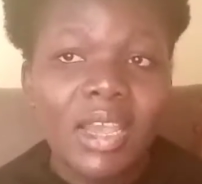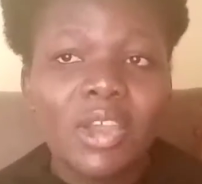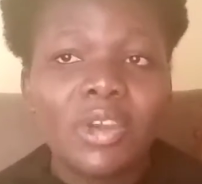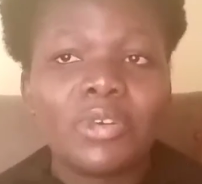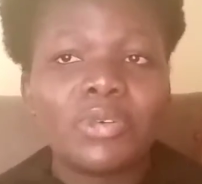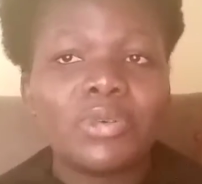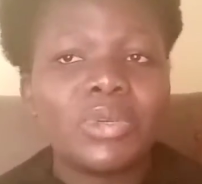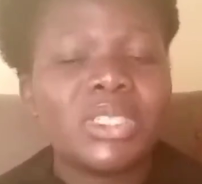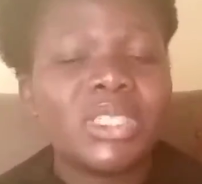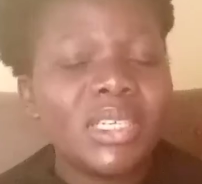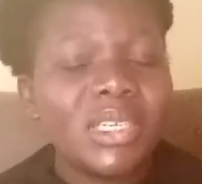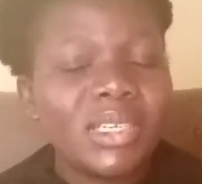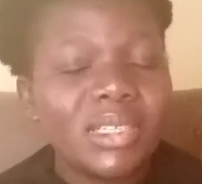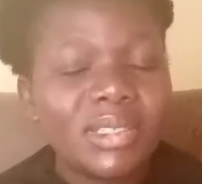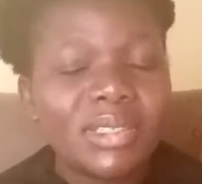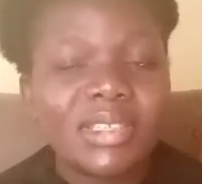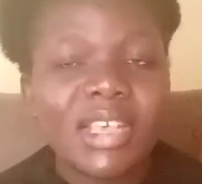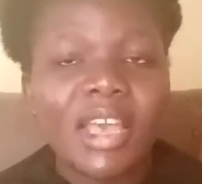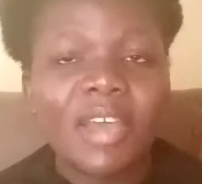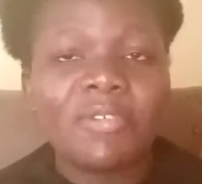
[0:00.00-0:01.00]

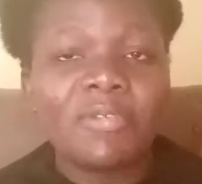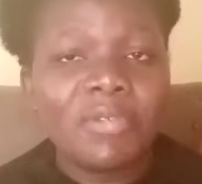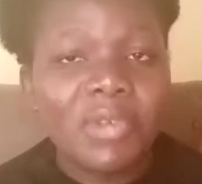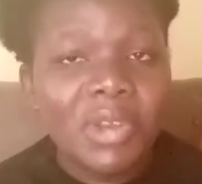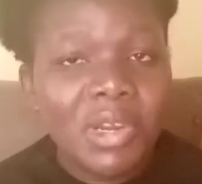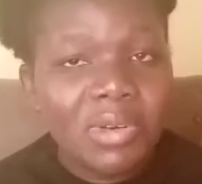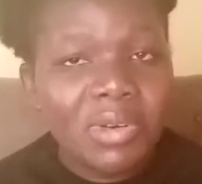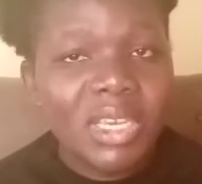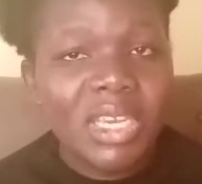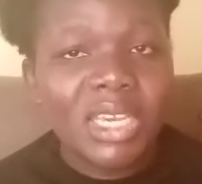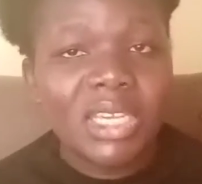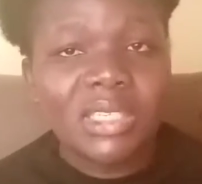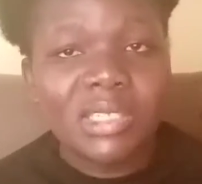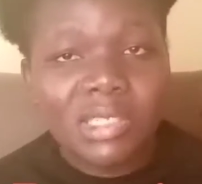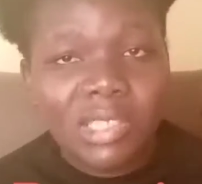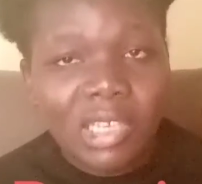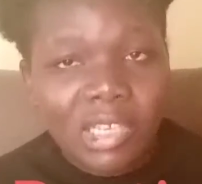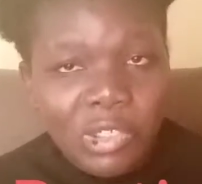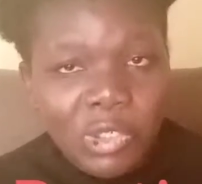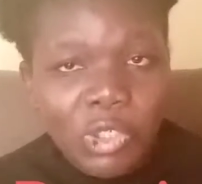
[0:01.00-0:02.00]
Routines are very
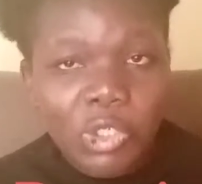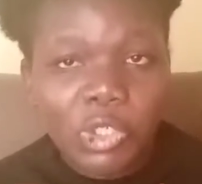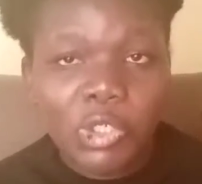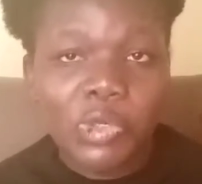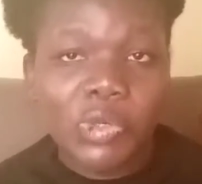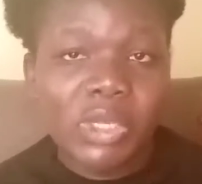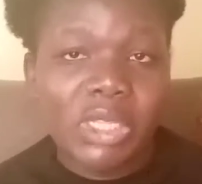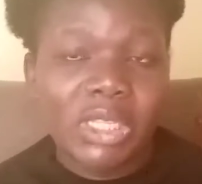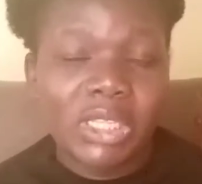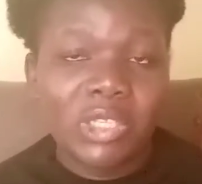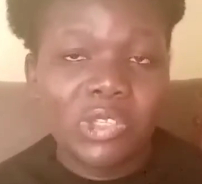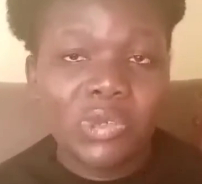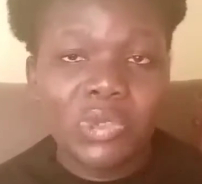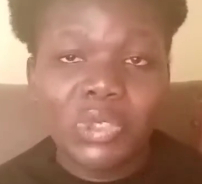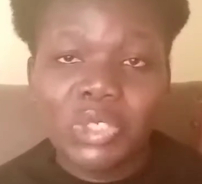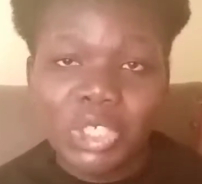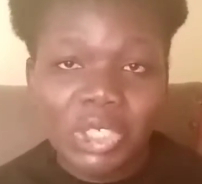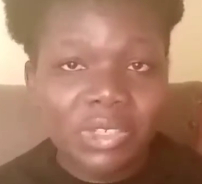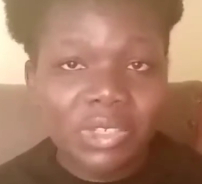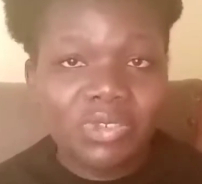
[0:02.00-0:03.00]
essential to
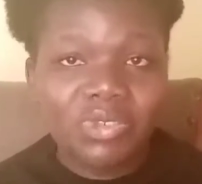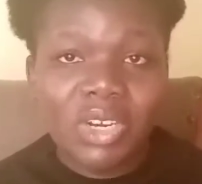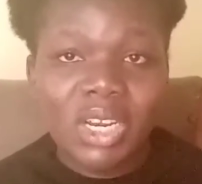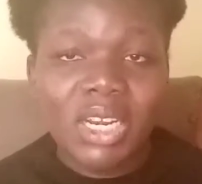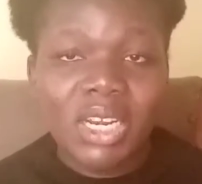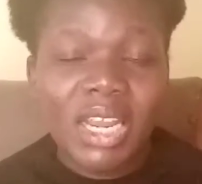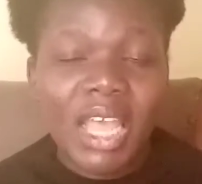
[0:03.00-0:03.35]
children.